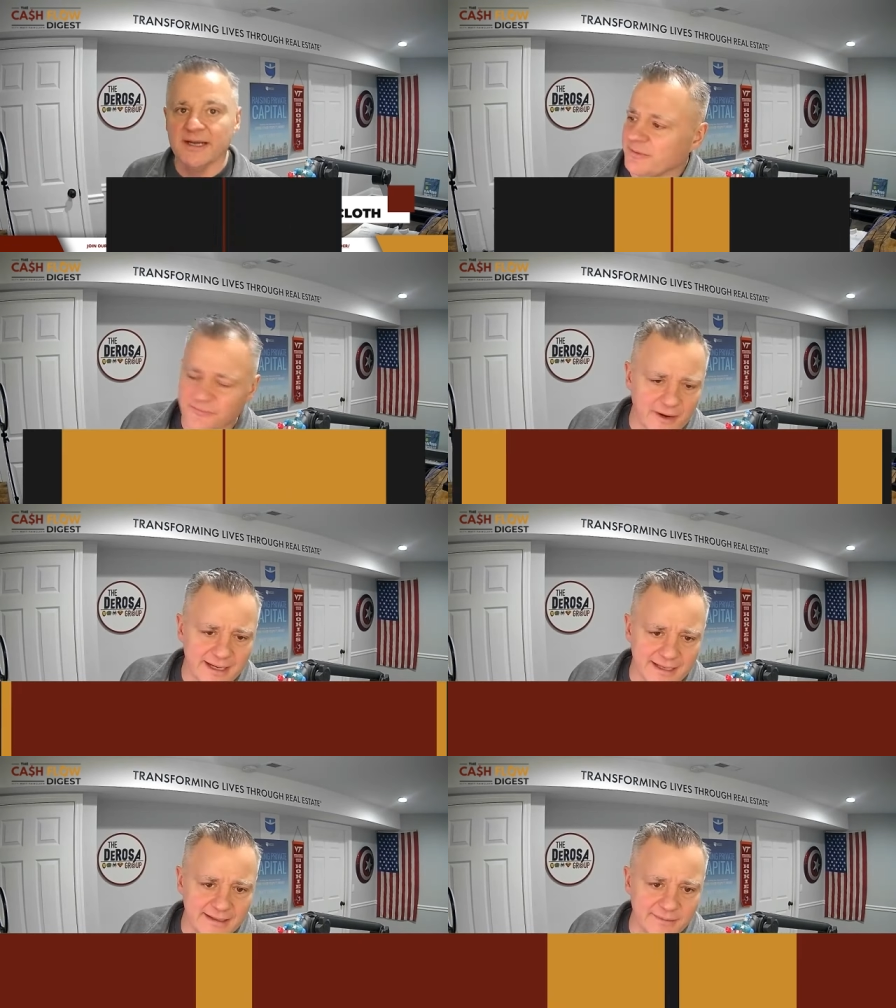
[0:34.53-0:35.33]
Before
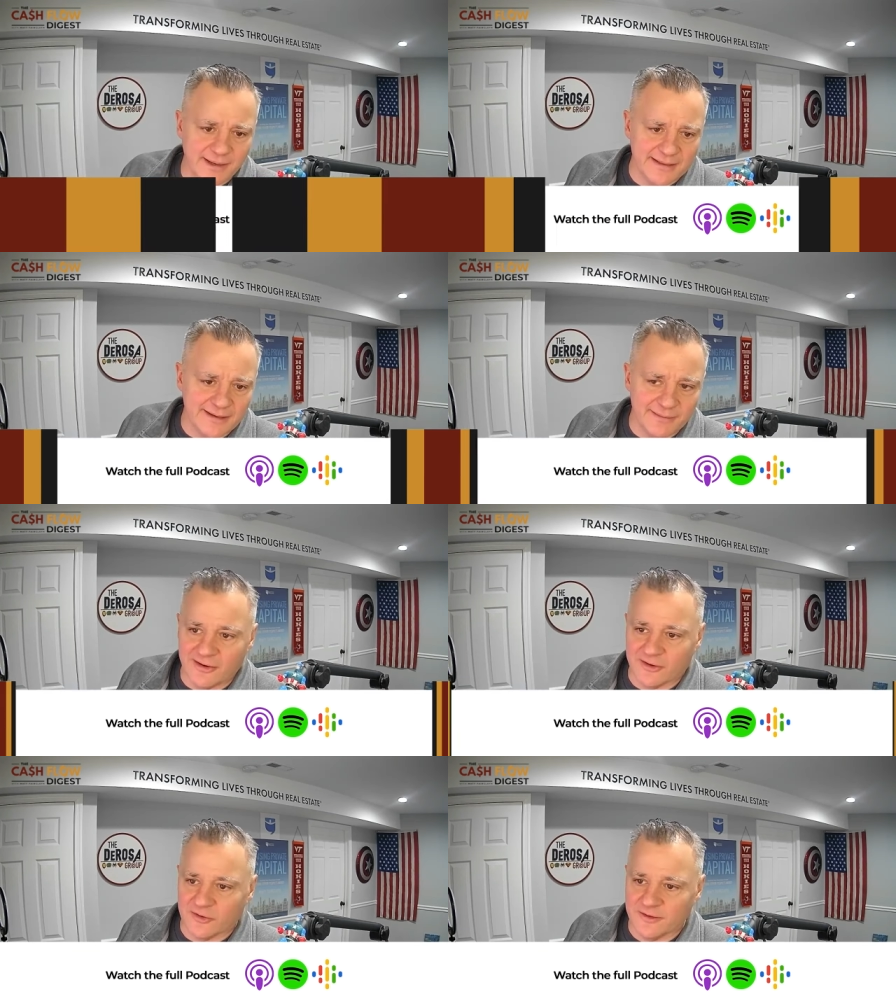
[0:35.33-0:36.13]
I get into my
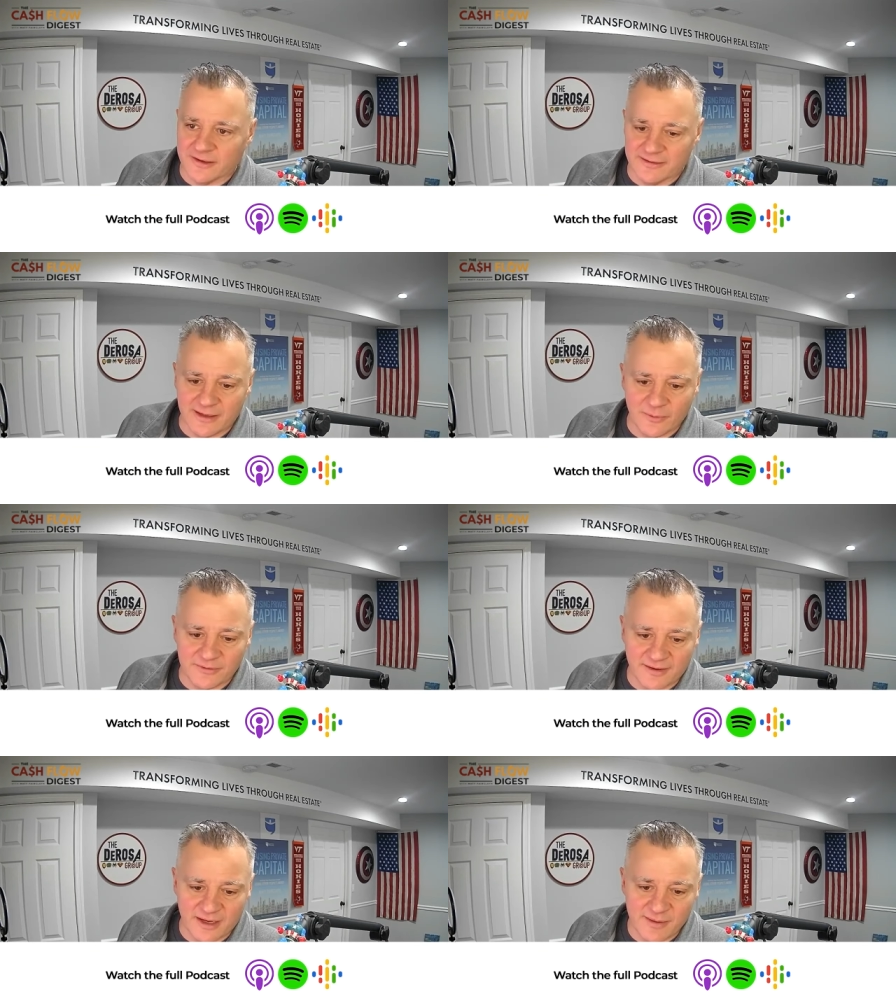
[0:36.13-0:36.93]
article here that I want
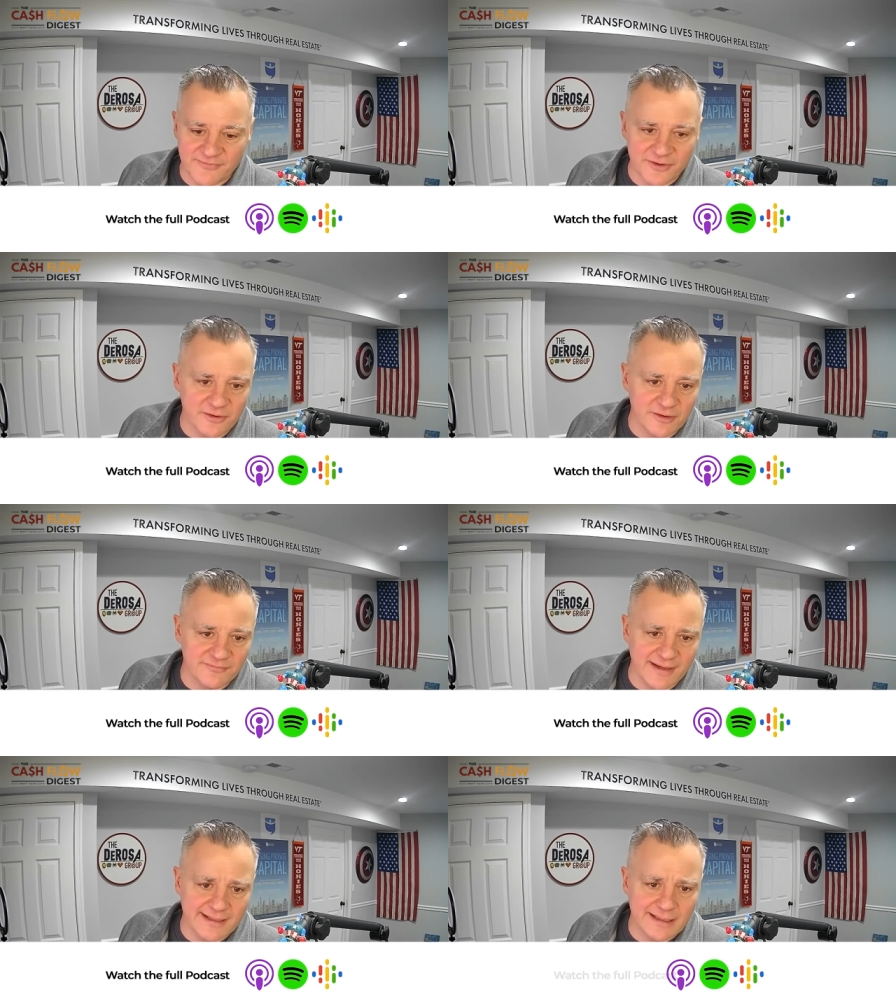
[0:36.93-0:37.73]
to talk about for current
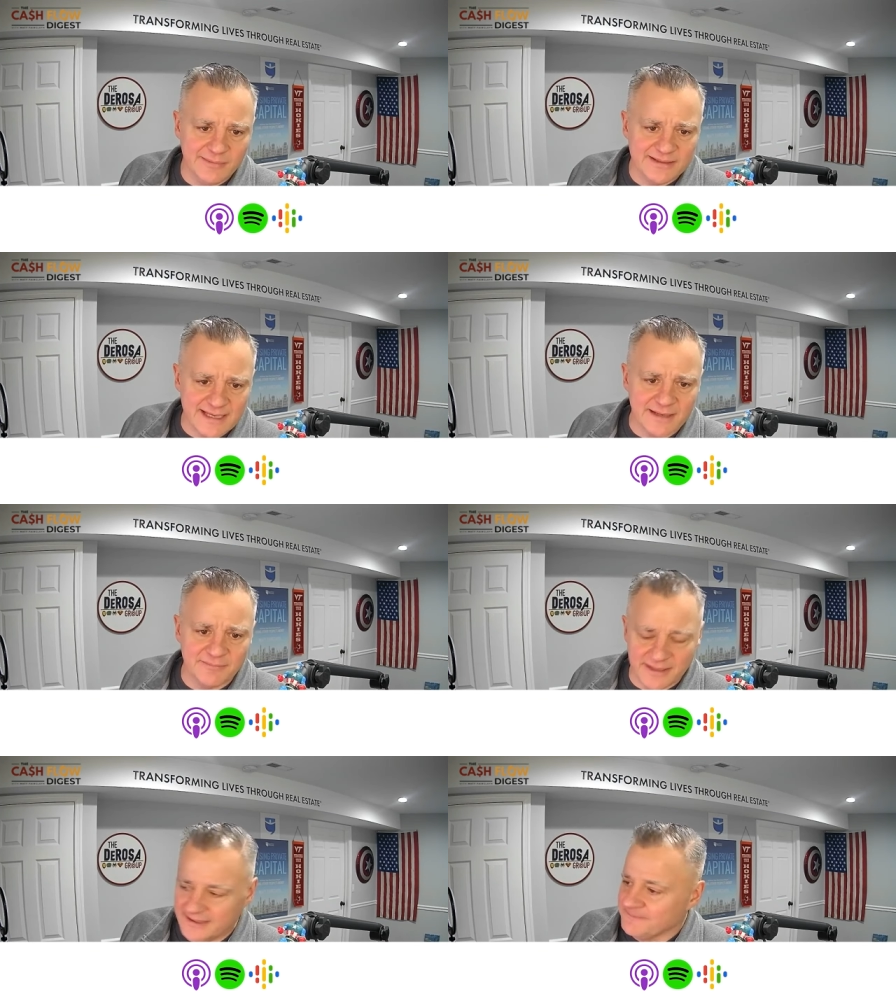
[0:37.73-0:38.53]
event, let me take a
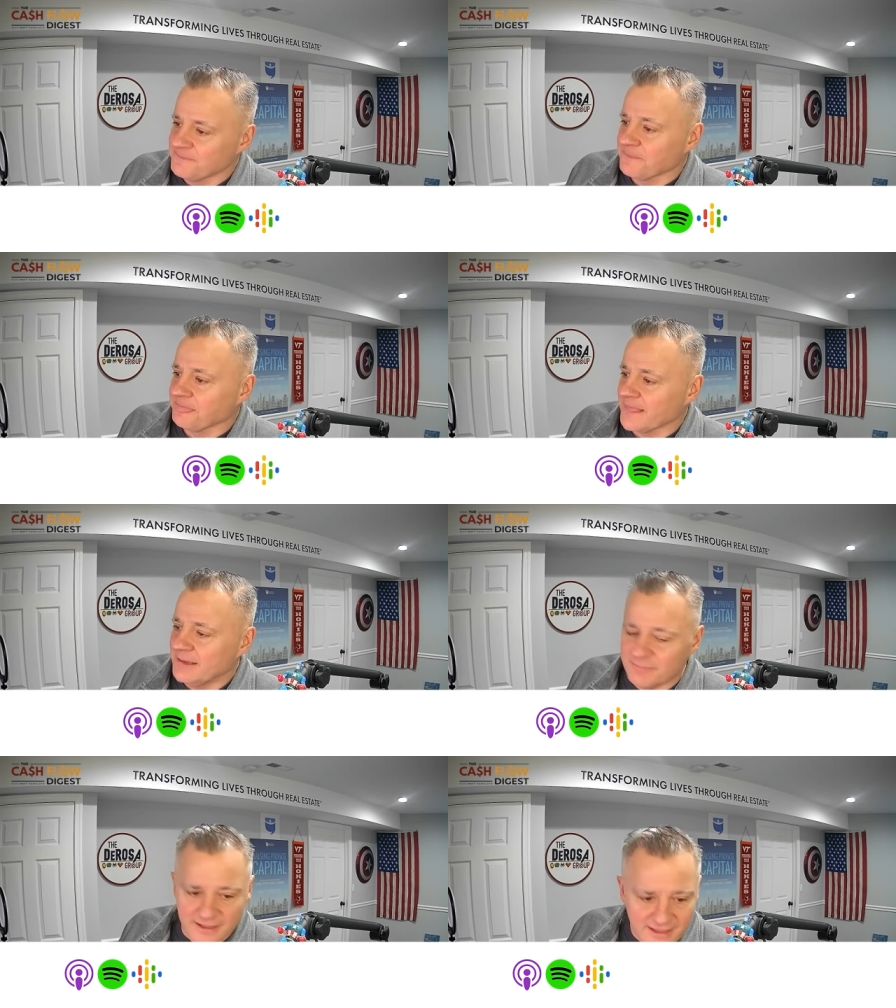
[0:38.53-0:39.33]
minute
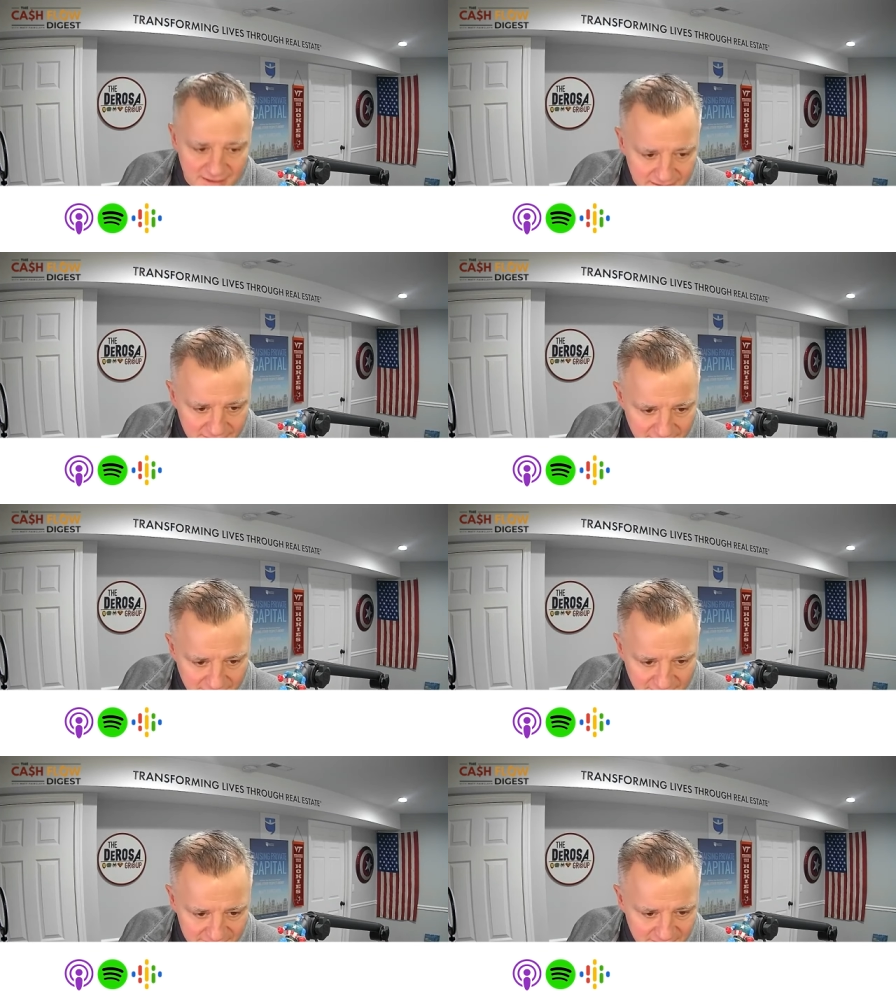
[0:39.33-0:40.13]
and bring in my
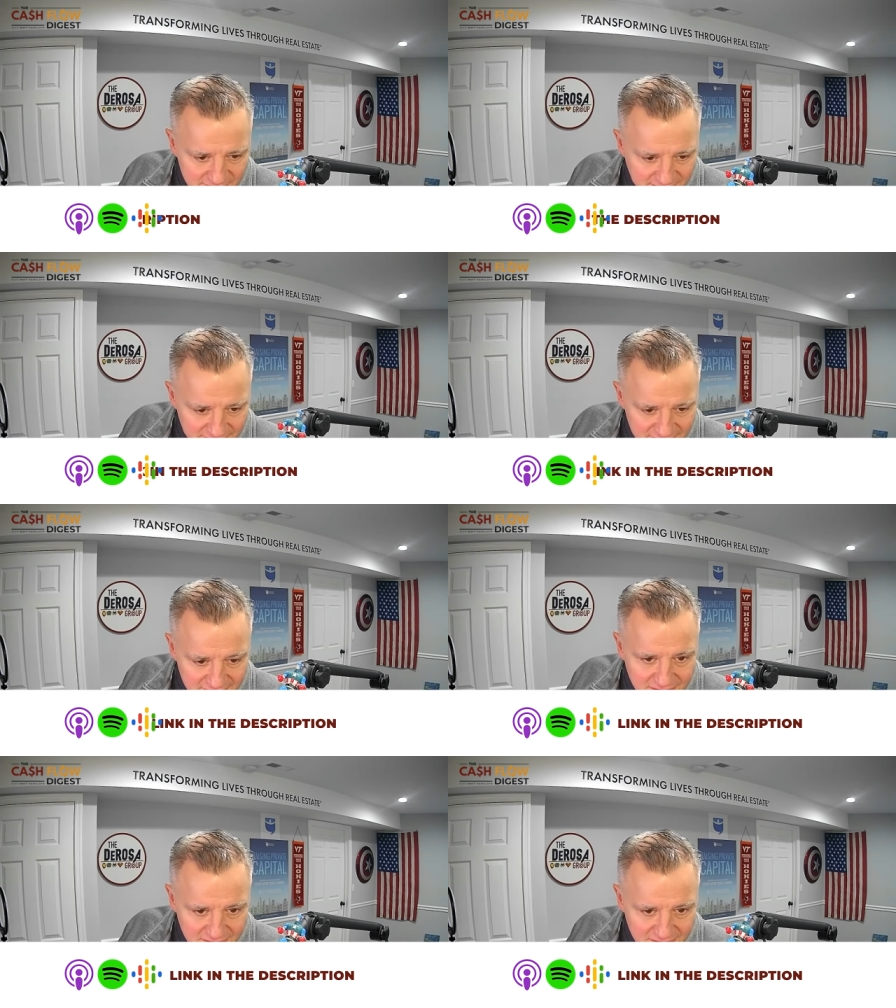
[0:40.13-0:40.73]
brother from another mother,